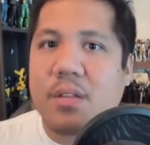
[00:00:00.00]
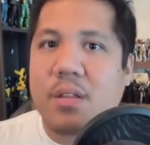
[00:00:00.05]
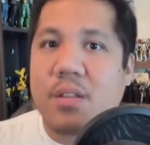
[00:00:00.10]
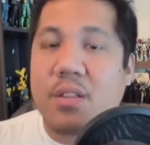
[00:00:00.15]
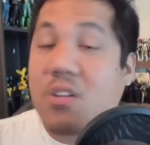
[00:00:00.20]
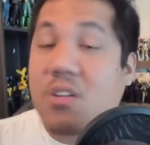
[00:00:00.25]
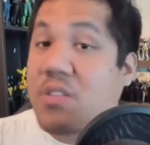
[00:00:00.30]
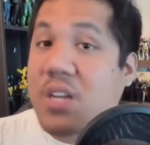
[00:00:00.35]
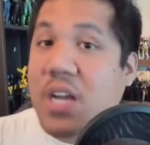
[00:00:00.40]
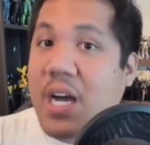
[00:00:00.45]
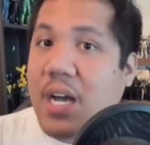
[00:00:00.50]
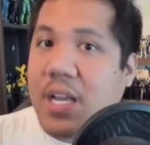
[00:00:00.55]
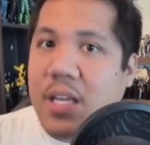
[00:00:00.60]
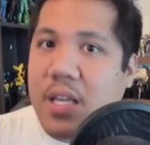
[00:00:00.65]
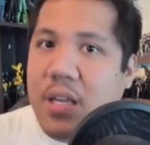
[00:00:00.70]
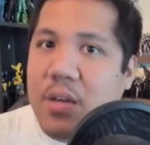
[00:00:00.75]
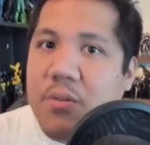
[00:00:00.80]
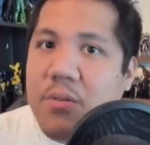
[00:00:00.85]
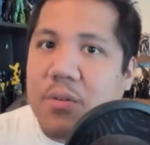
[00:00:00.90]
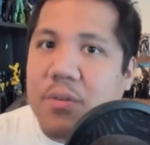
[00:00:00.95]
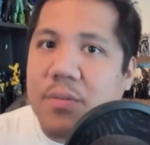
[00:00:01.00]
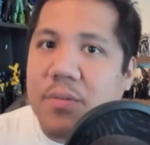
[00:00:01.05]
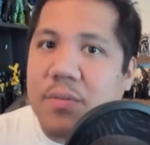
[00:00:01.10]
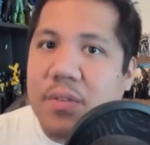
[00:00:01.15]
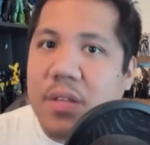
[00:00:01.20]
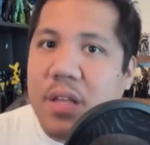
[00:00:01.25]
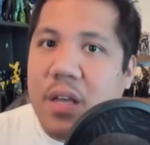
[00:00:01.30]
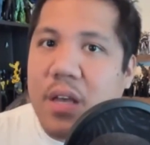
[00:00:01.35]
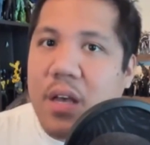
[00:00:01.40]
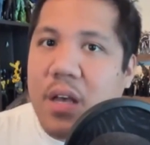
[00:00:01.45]
They're not you.
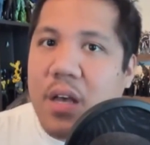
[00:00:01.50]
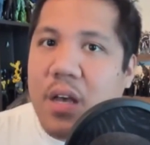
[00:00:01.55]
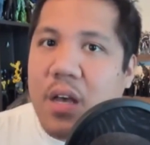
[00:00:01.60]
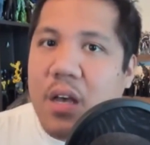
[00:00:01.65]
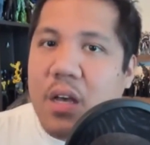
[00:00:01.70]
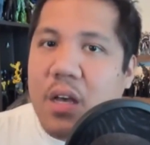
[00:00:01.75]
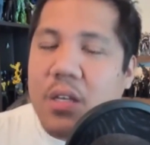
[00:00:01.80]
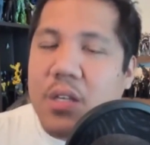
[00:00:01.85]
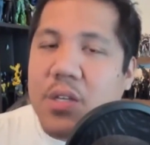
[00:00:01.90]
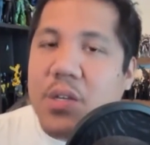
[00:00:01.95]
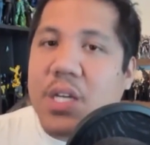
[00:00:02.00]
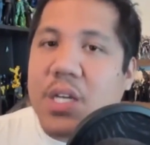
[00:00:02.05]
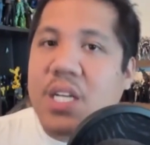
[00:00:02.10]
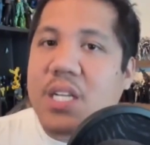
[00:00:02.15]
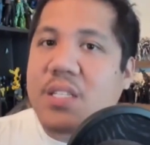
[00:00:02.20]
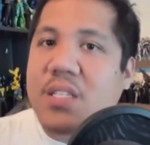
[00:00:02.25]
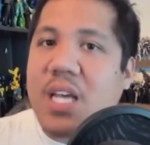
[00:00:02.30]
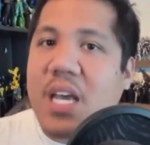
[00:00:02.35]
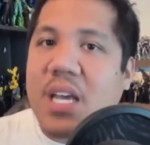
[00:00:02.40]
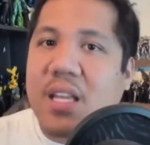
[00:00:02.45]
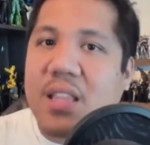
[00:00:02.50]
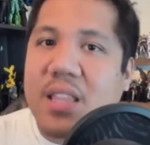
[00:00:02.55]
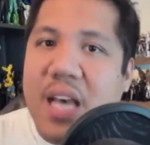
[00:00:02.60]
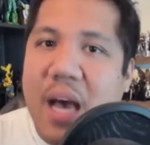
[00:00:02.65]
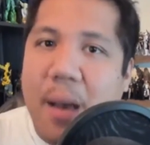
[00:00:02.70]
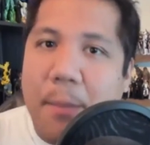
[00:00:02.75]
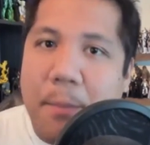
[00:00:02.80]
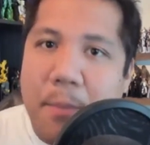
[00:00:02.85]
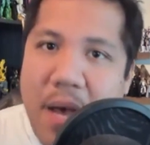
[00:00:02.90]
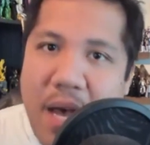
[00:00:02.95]
You got to take
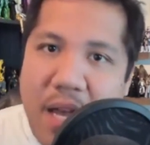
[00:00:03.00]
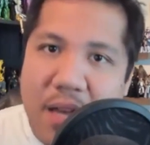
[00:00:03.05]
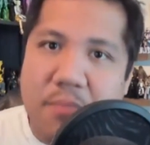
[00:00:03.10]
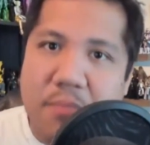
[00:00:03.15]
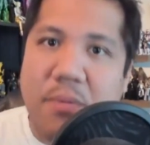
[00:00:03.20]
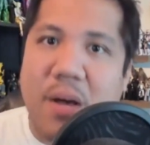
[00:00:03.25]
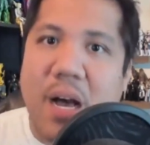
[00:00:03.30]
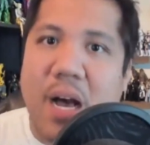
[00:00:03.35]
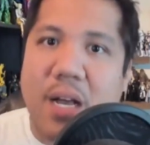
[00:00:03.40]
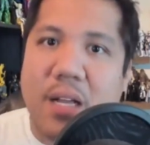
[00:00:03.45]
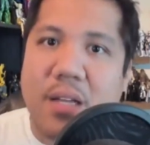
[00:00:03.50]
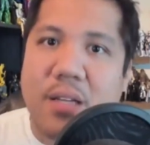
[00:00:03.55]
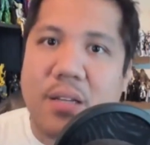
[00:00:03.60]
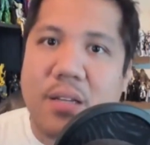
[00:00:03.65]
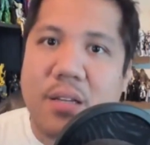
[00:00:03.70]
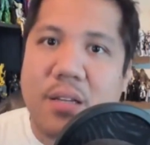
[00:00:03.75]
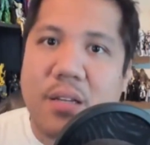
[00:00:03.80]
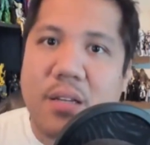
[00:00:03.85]
that pen back.